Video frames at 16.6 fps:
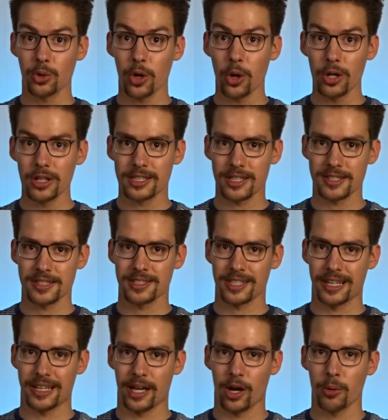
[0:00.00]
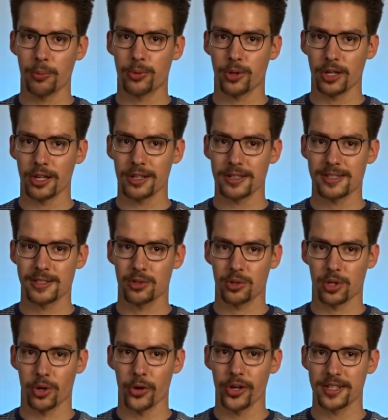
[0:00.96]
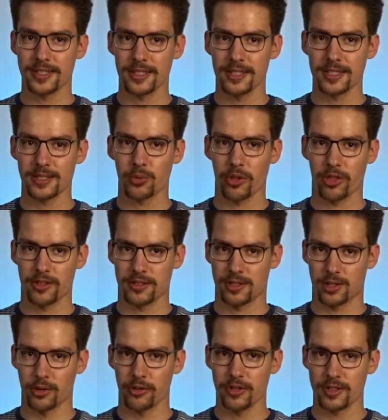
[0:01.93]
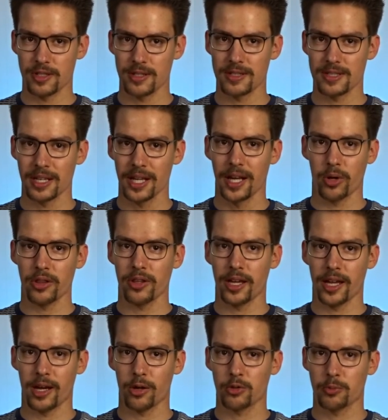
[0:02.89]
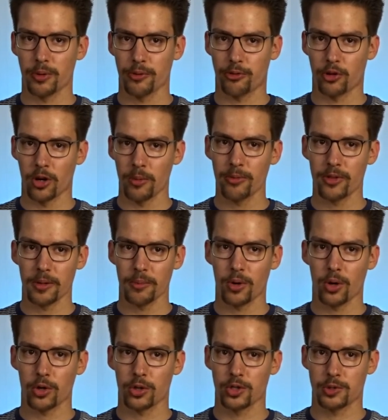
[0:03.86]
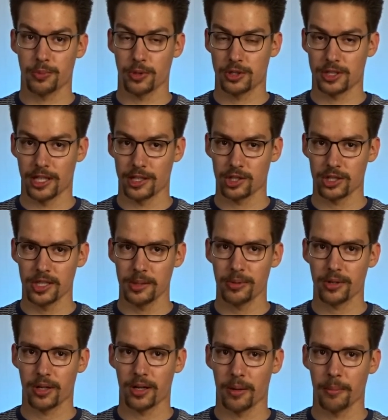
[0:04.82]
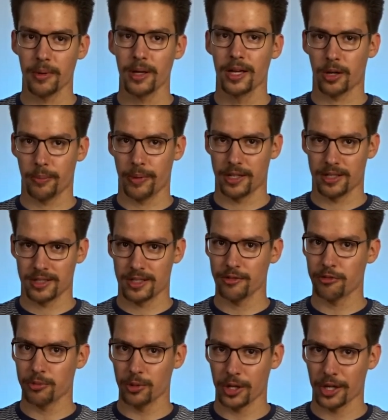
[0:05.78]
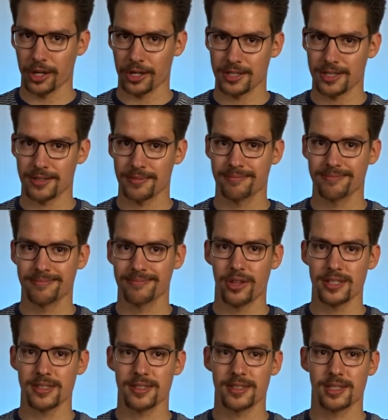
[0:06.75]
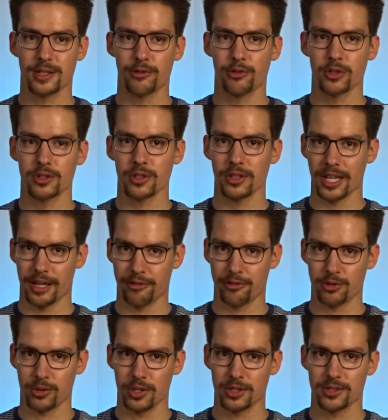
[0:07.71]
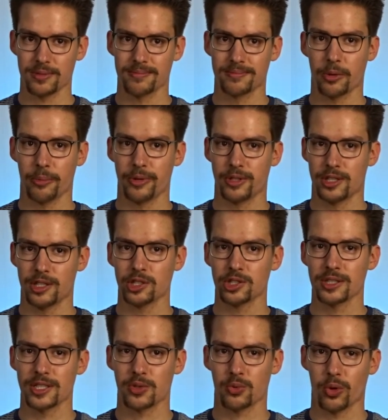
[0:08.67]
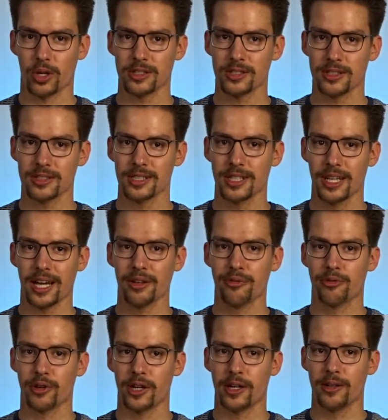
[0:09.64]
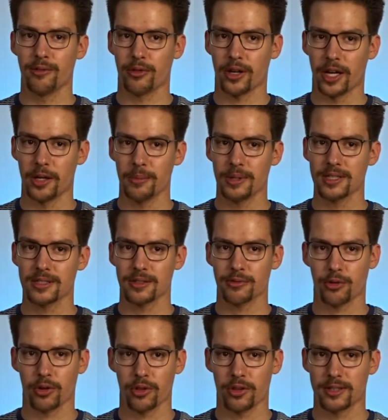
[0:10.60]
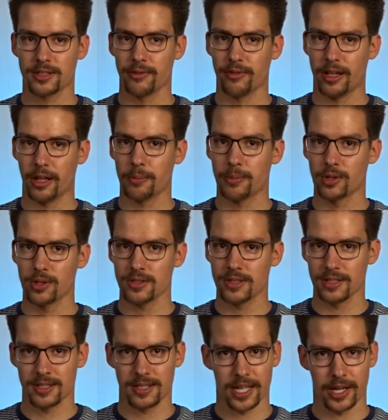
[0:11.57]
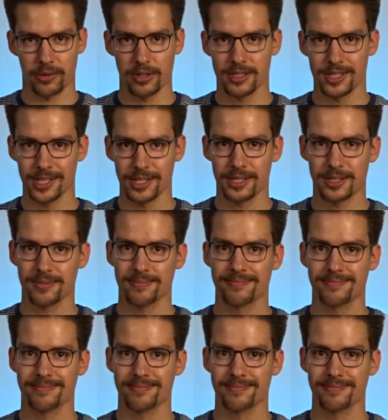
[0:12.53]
Google doesn't allow products to coexist with its services when they outperform them or could potentially become competitive products. This is different on F-Droid. Competition is wanted and a fair environment for the developers is guaranteed.